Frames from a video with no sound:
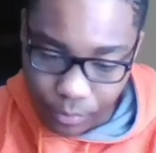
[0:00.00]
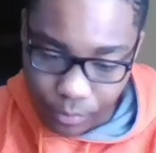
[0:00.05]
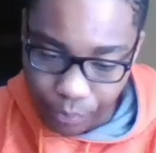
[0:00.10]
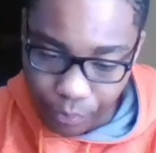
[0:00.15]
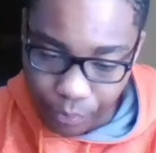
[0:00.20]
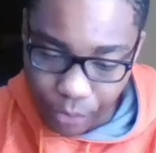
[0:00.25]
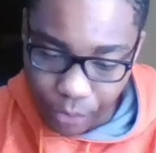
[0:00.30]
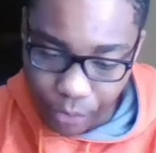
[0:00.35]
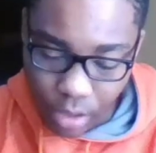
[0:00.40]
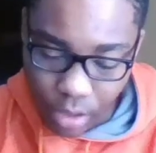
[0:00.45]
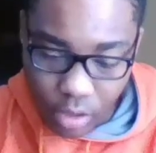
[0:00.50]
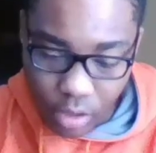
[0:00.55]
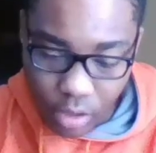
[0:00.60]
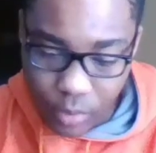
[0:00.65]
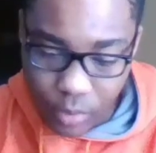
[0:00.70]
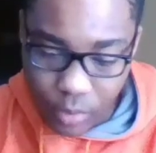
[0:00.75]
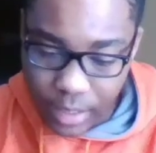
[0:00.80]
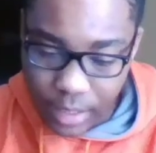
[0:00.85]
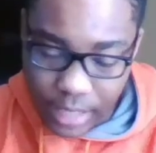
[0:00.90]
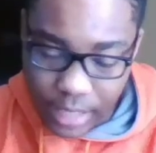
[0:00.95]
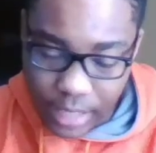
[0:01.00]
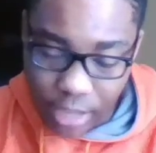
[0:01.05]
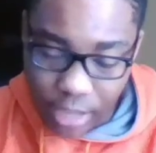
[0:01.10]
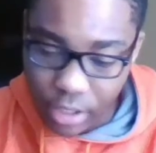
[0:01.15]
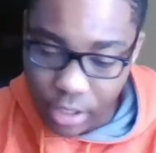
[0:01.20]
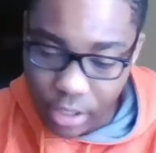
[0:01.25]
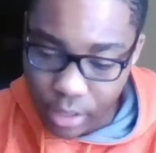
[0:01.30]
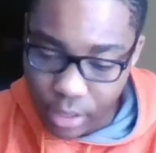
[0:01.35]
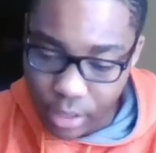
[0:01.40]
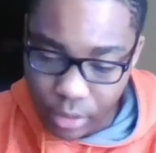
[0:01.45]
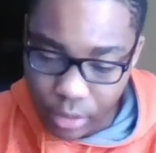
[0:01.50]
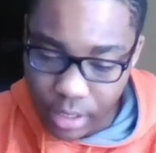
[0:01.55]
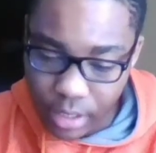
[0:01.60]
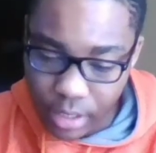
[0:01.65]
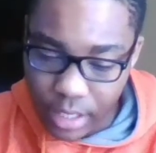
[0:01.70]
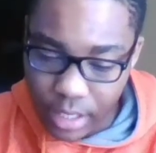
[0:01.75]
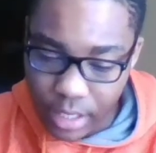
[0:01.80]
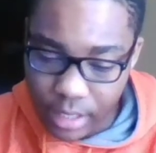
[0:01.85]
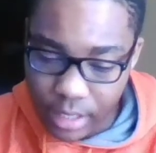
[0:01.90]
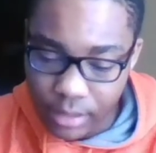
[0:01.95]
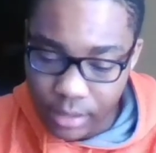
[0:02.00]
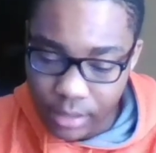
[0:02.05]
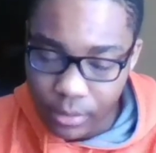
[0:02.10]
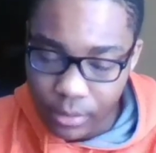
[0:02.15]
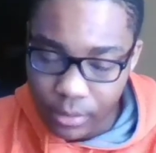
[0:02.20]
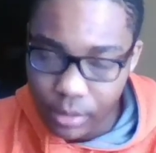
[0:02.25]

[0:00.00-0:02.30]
the RGB is actually under the keys,